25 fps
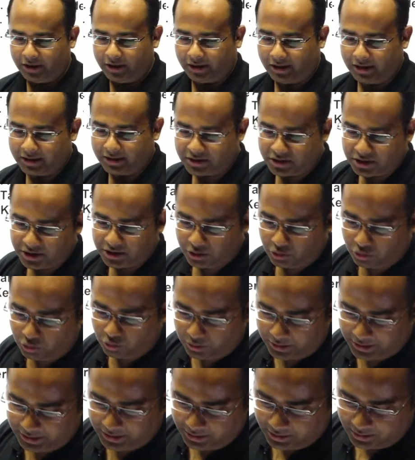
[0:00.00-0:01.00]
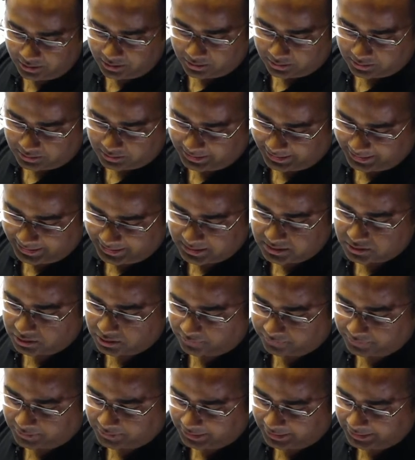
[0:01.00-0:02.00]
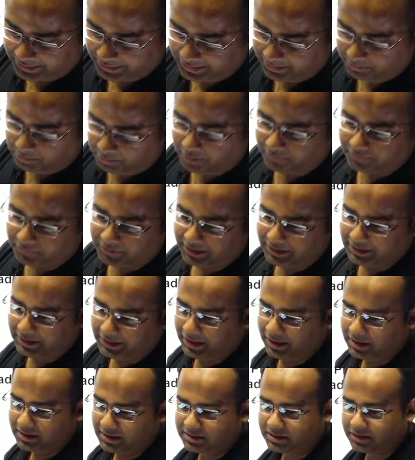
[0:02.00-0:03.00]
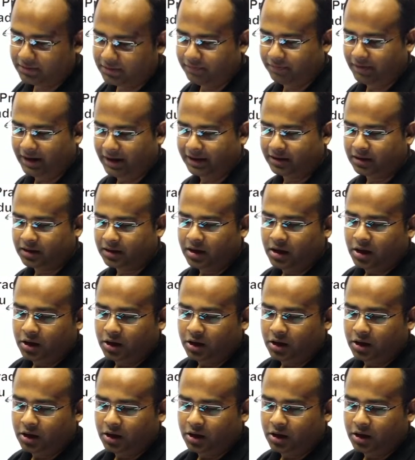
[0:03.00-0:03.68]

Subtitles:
Kachi Ghodi, that is of the name of the dance in fact.